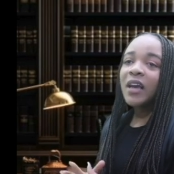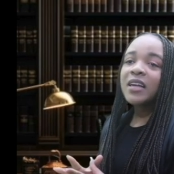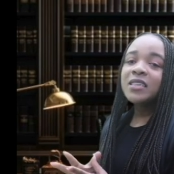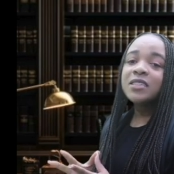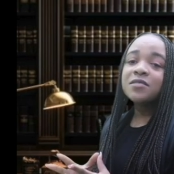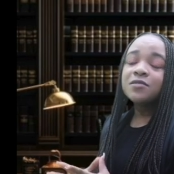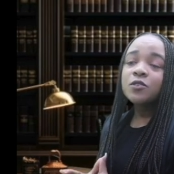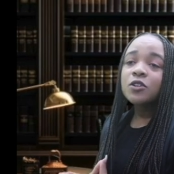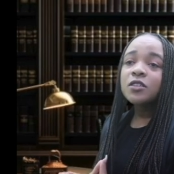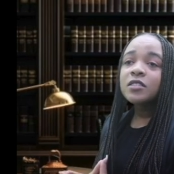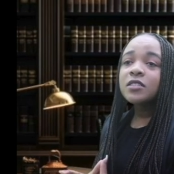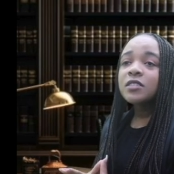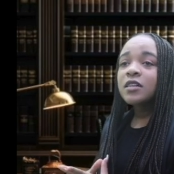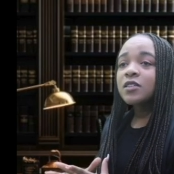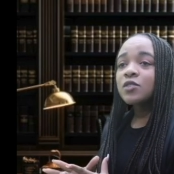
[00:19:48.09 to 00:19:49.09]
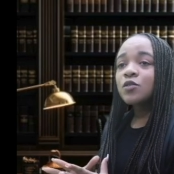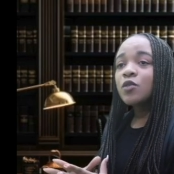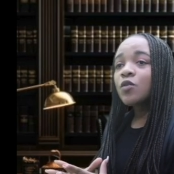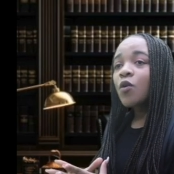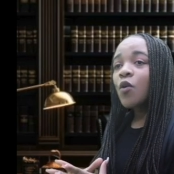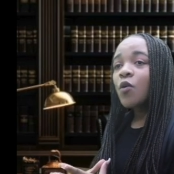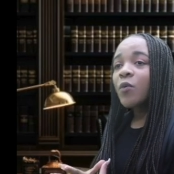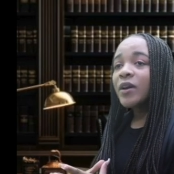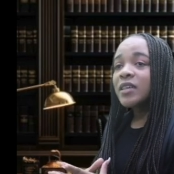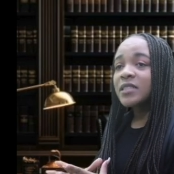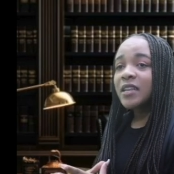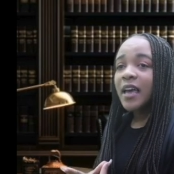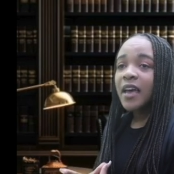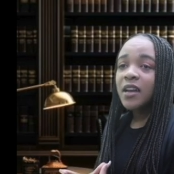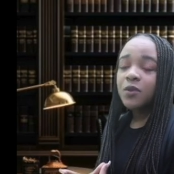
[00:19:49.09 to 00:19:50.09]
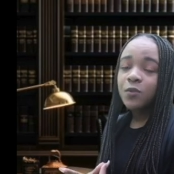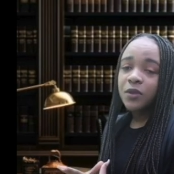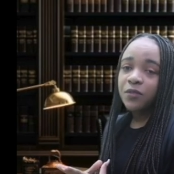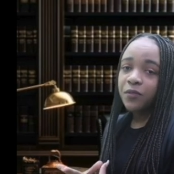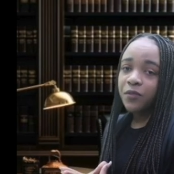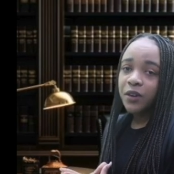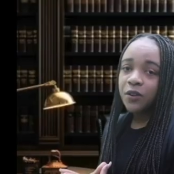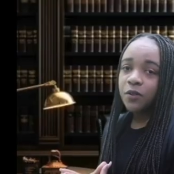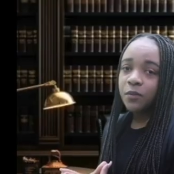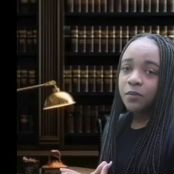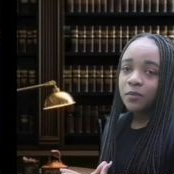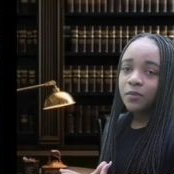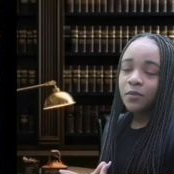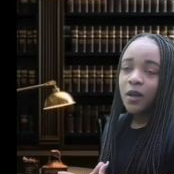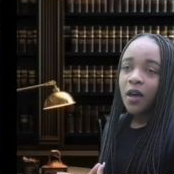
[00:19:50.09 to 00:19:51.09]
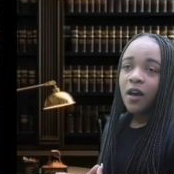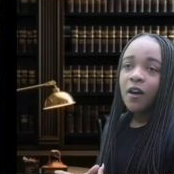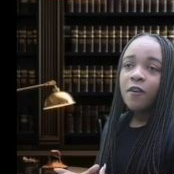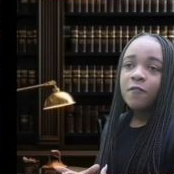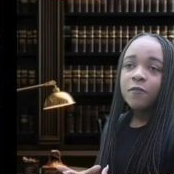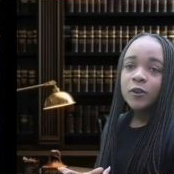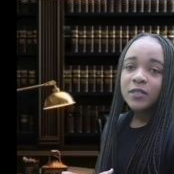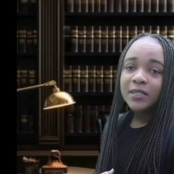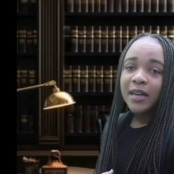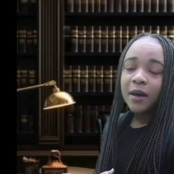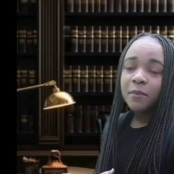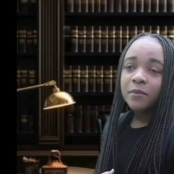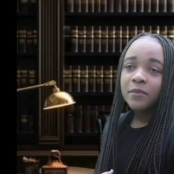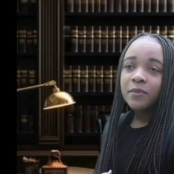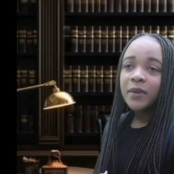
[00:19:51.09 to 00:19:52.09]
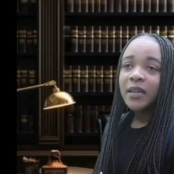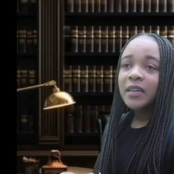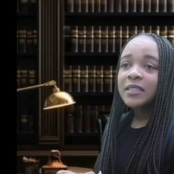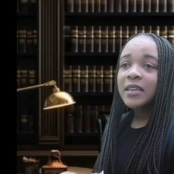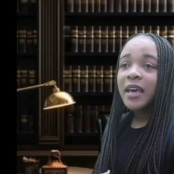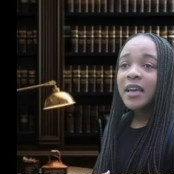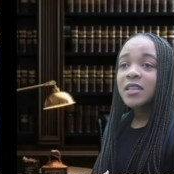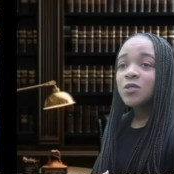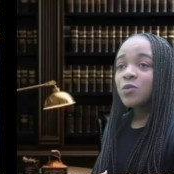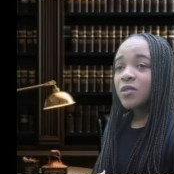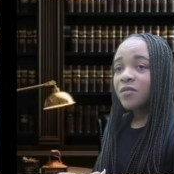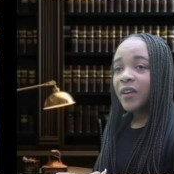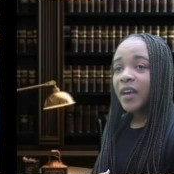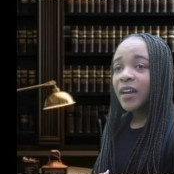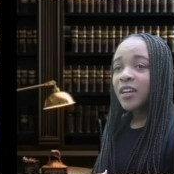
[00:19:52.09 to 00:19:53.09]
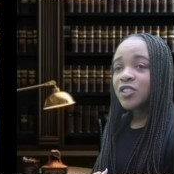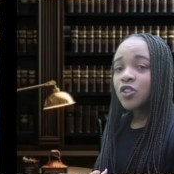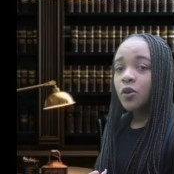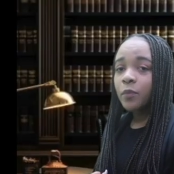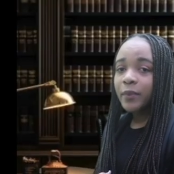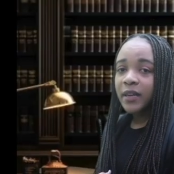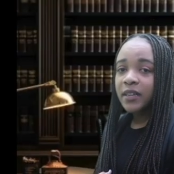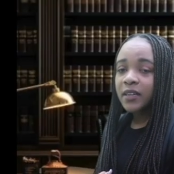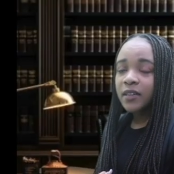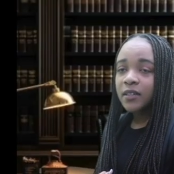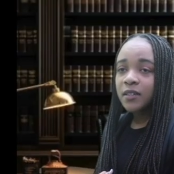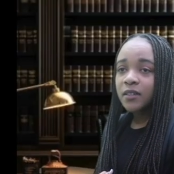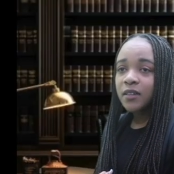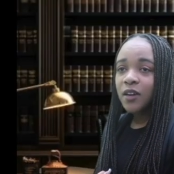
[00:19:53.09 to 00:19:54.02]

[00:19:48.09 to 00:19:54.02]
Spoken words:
Divorce does not always end with freedom. For some, it ends with financial burden.